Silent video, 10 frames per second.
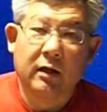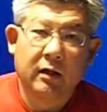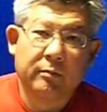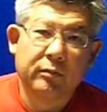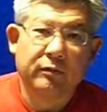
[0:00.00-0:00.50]

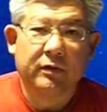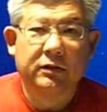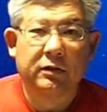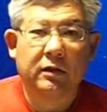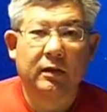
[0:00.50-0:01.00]
I'm
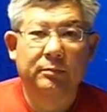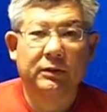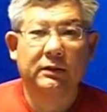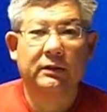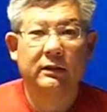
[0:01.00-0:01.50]
Professor
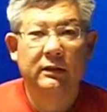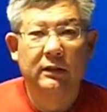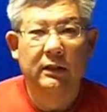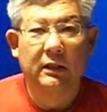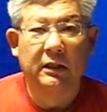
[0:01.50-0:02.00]
Compton,
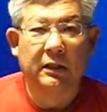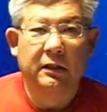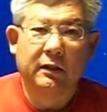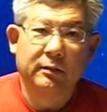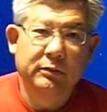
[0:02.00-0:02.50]

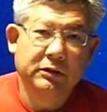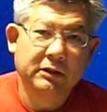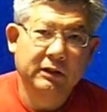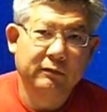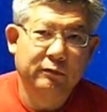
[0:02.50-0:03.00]
and I'm
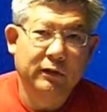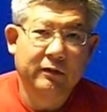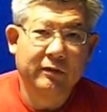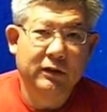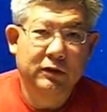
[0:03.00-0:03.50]
sitting in
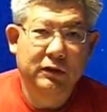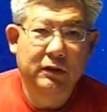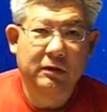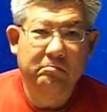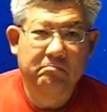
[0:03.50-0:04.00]
front of this
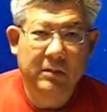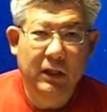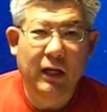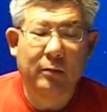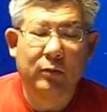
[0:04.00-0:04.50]

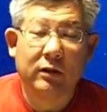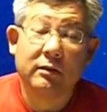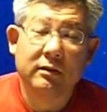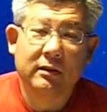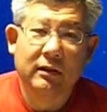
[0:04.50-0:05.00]

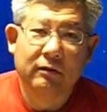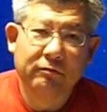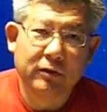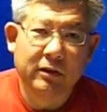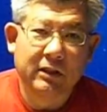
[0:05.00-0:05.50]
camera,
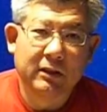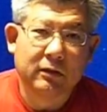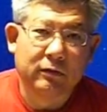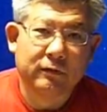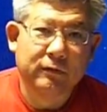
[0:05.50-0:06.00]
feeling a
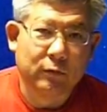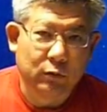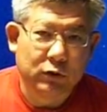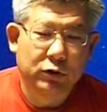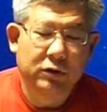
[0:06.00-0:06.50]
little
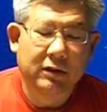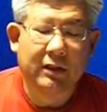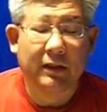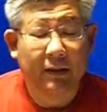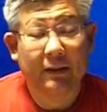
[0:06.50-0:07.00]
foolish
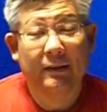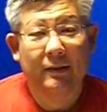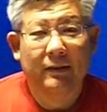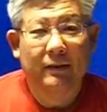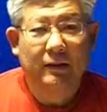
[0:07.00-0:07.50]
today.
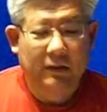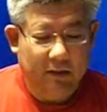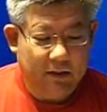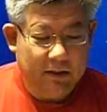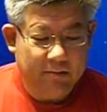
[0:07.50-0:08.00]

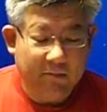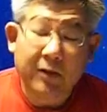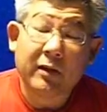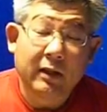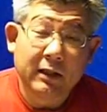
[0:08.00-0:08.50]

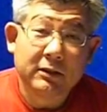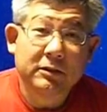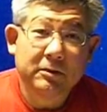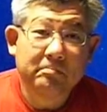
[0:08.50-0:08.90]
Nonetheless,